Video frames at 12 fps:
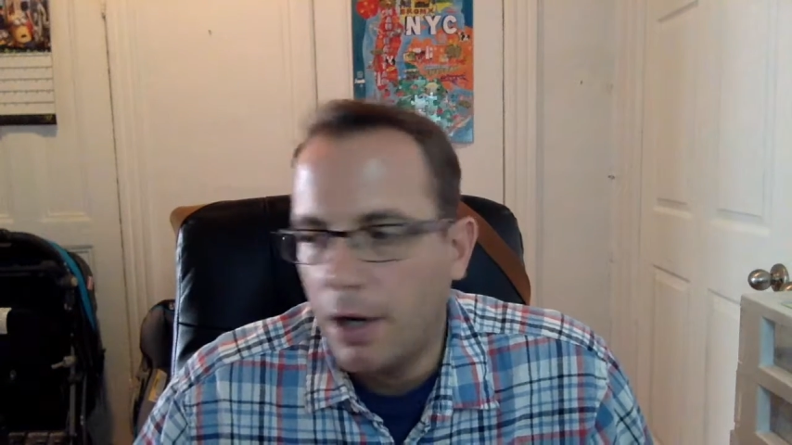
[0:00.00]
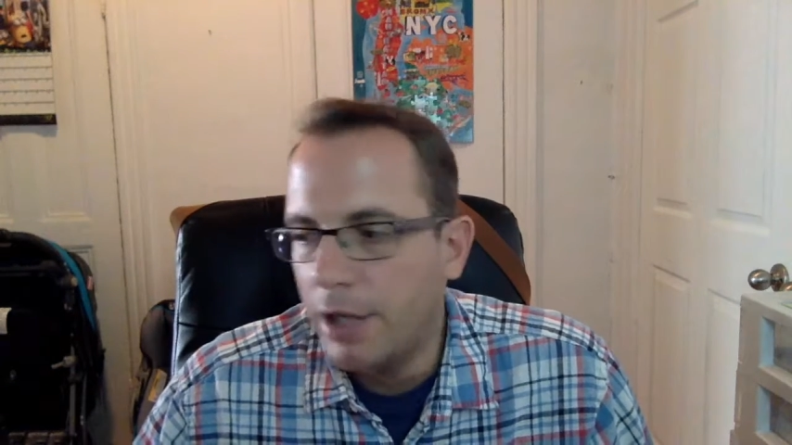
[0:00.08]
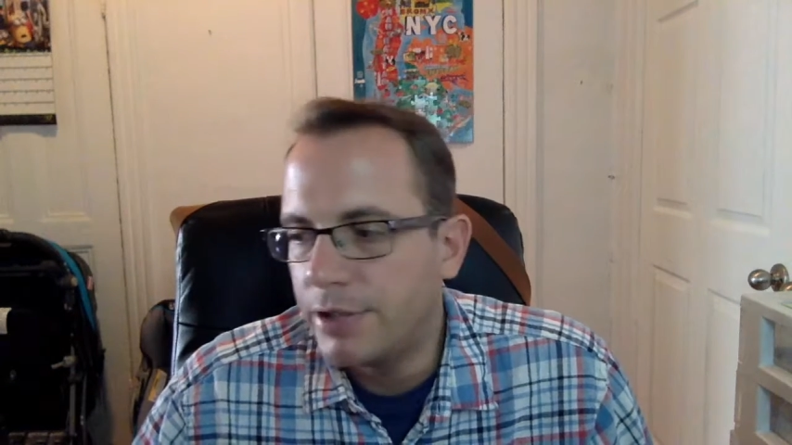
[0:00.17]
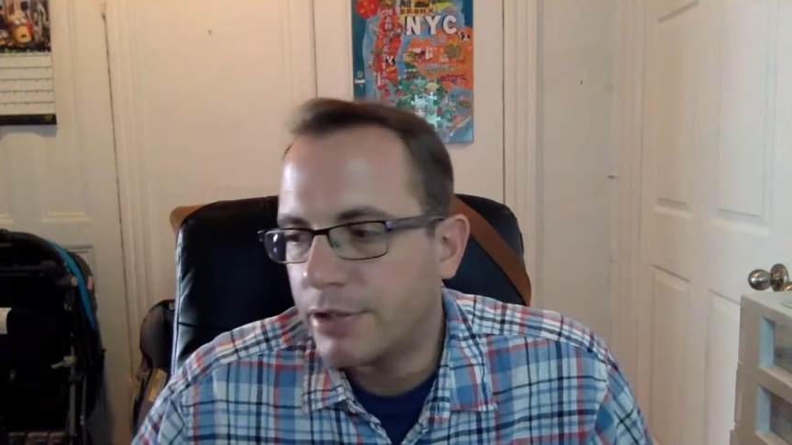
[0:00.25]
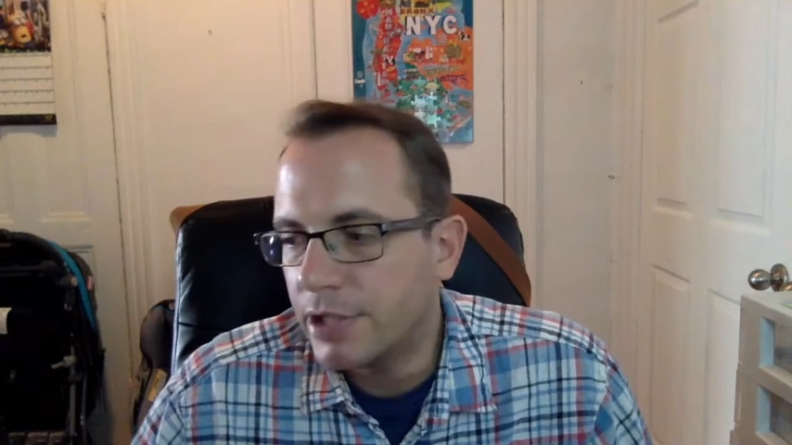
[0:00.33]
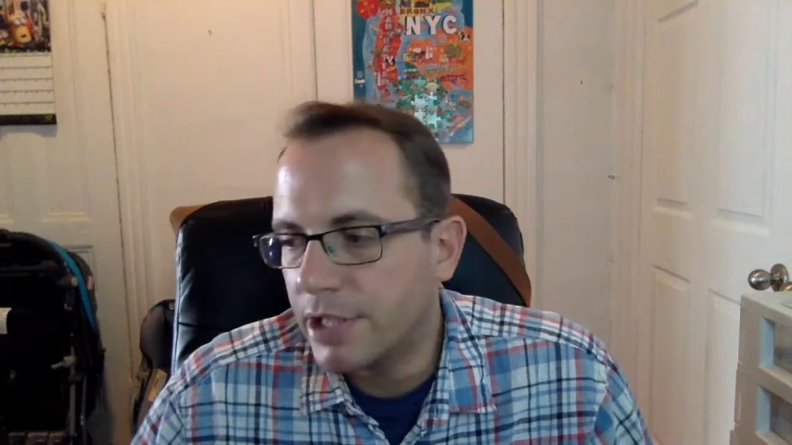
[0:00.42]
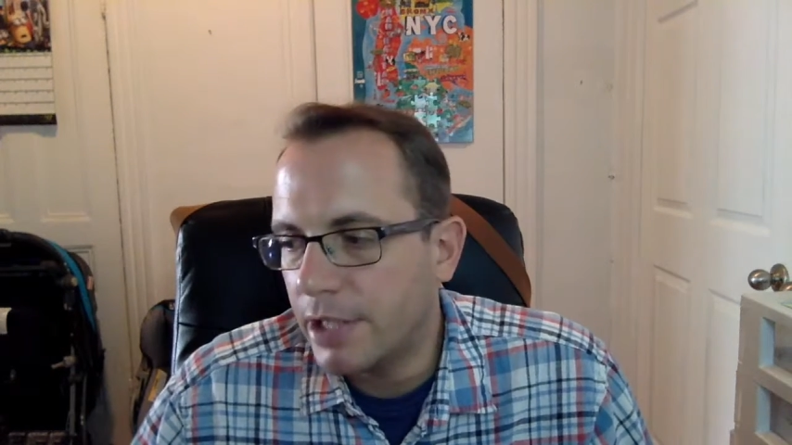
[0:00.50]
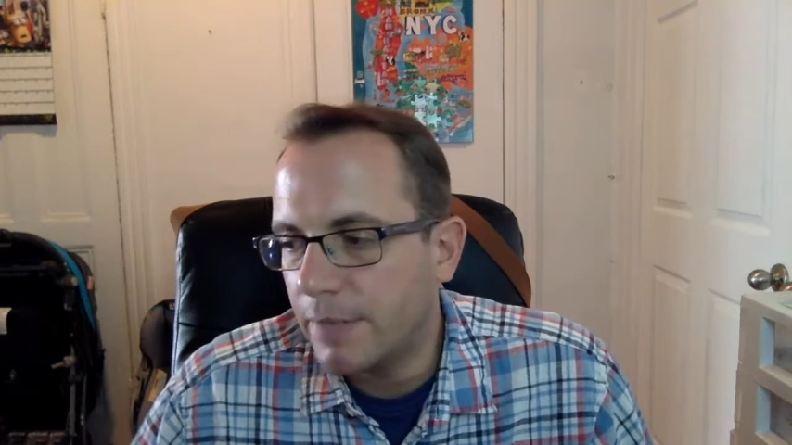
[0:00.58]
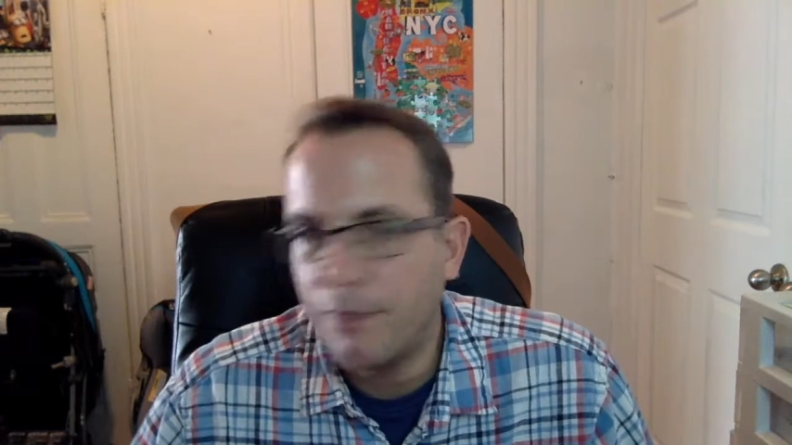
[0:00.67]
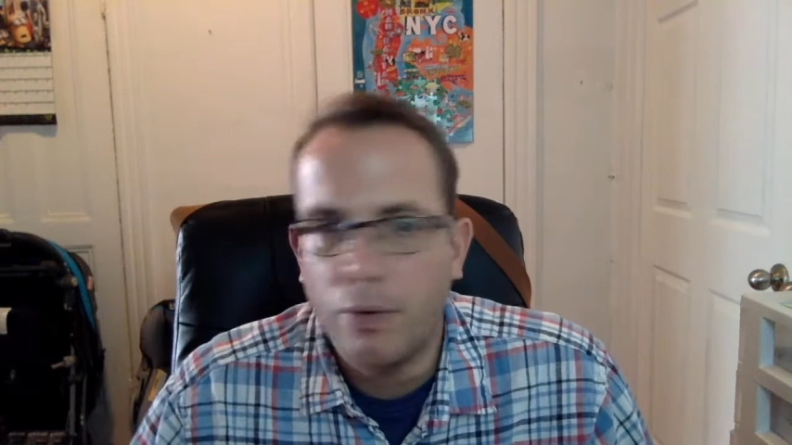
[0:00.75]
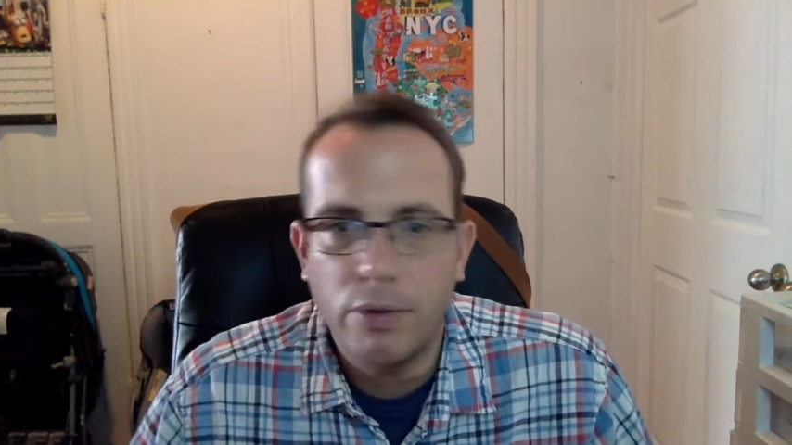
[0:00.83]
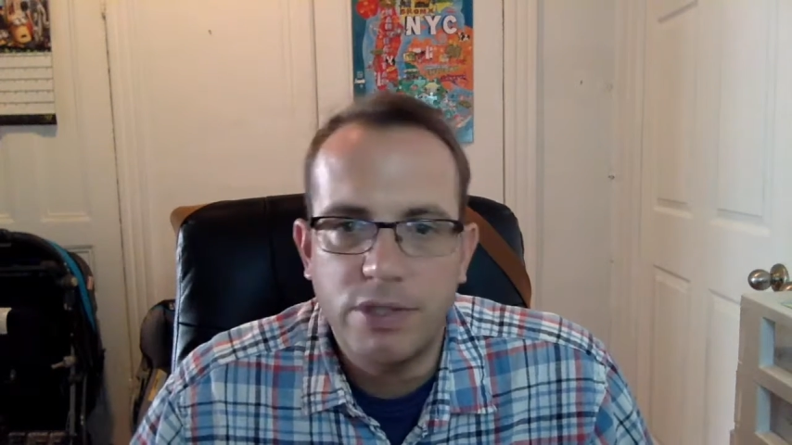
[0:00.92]
Alright, you're going to
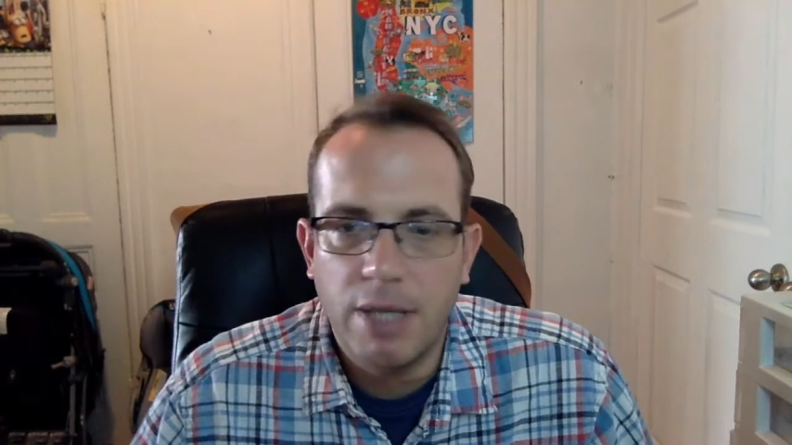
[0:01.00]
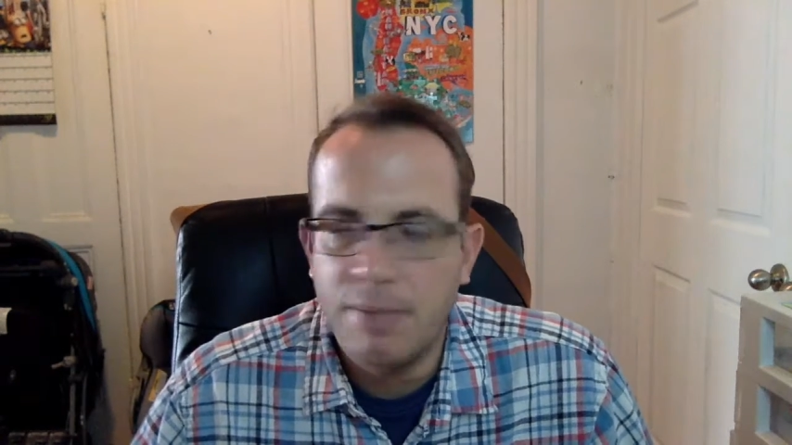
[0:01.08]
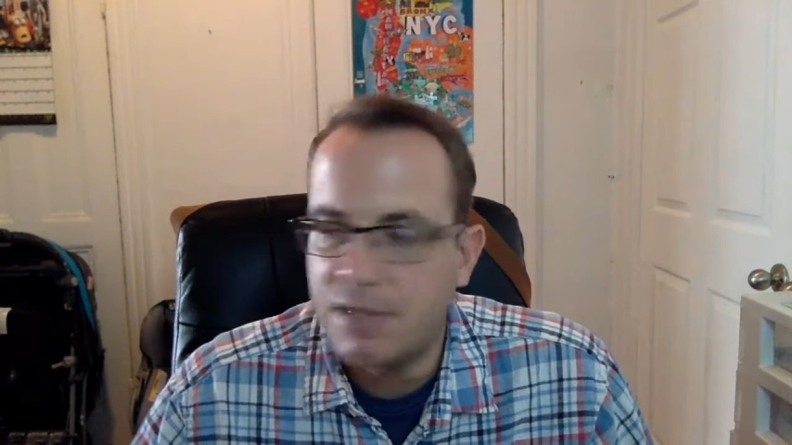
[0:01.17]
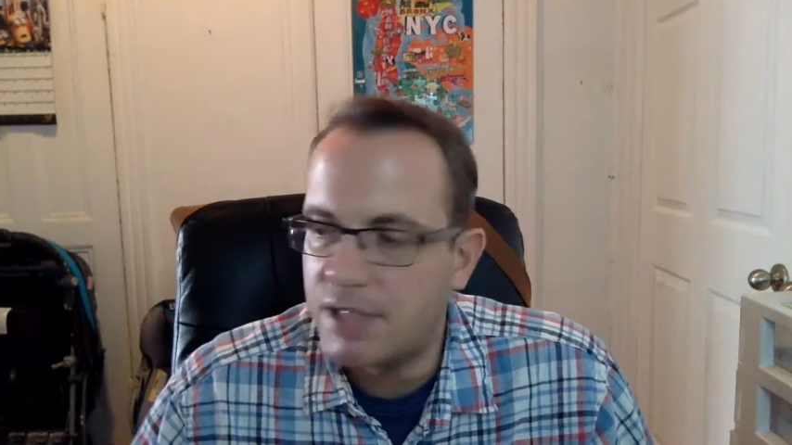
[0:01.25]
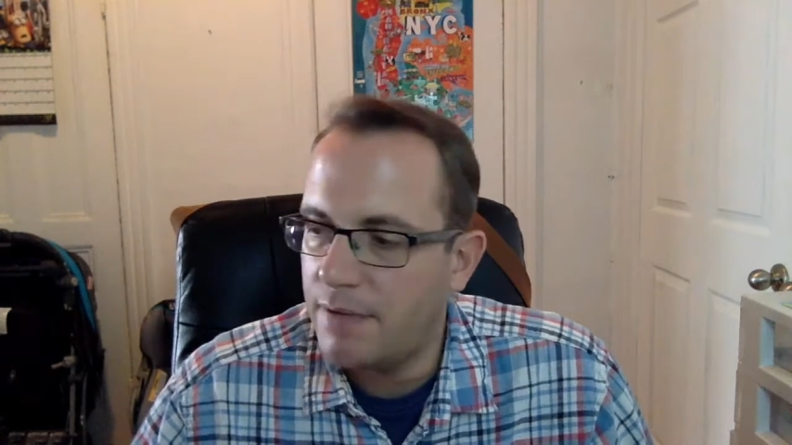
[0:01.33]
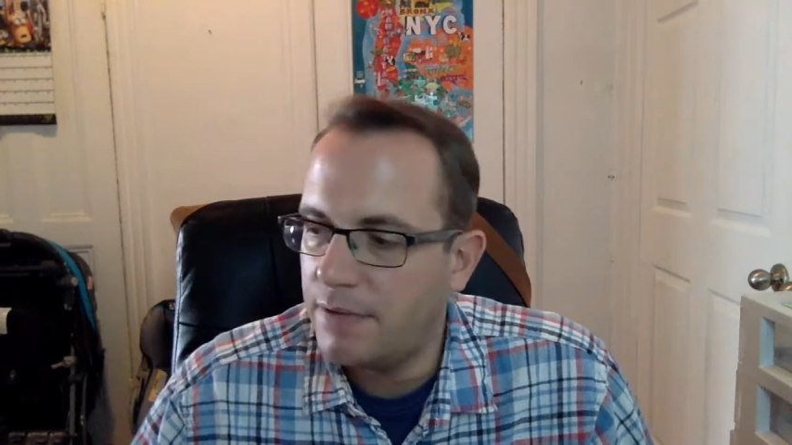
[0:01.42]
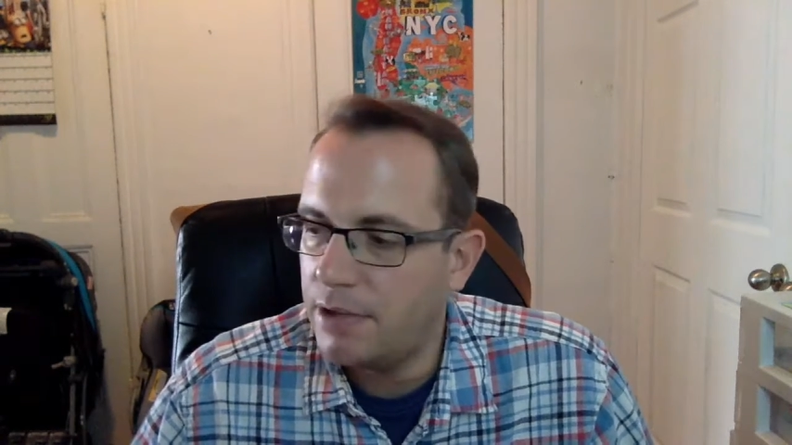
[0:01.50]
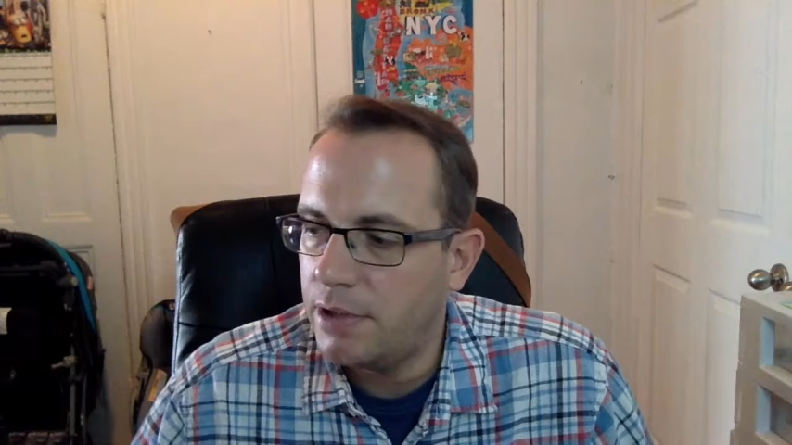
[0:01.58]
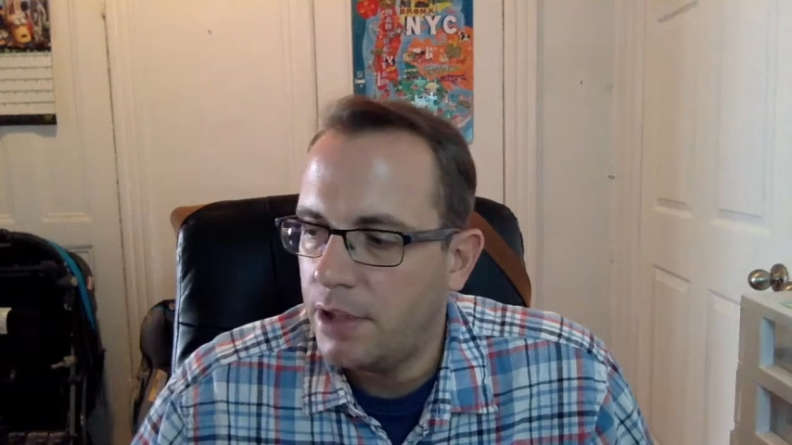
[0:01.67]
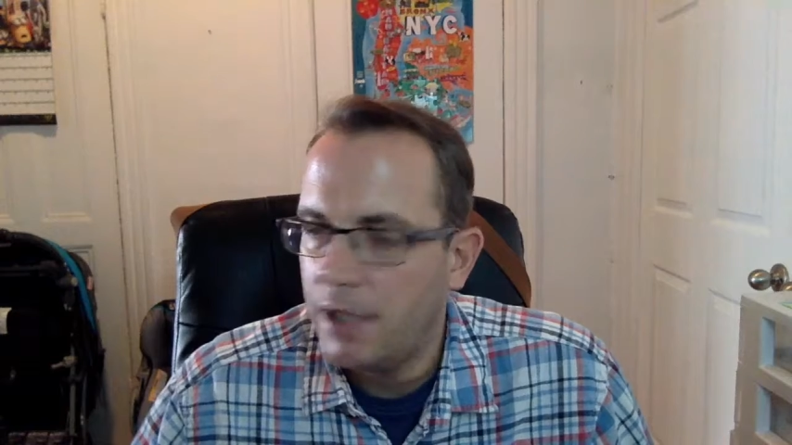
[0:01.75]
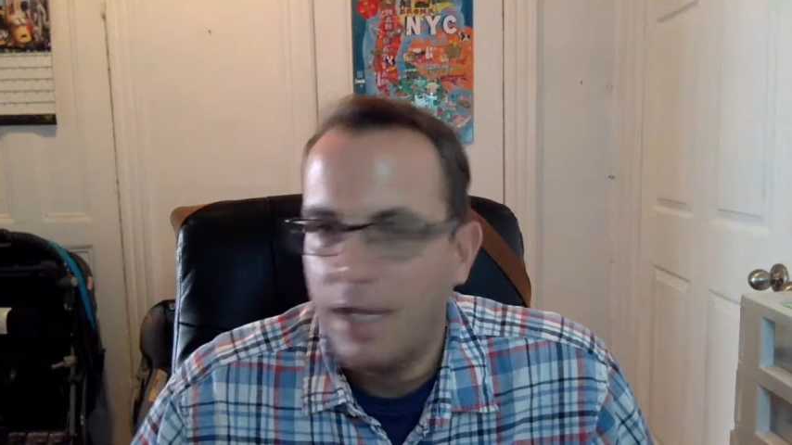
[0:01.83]
get 4 times 7,